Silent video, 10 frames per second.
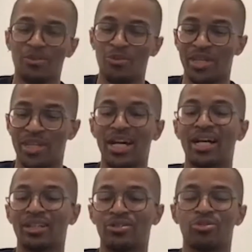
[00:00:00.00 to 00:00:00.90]
We
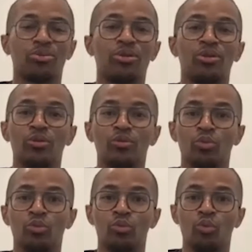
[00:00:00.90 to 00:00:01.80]
cannot
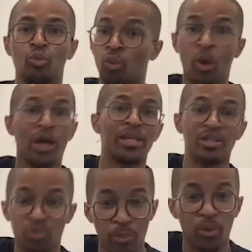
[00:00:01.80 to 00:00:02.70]
control what
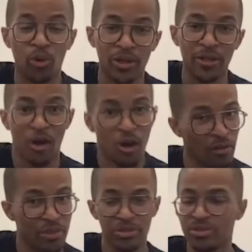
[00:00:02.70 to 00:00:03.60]
is reported
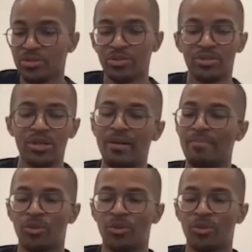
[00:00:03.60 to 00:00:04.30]
on the news.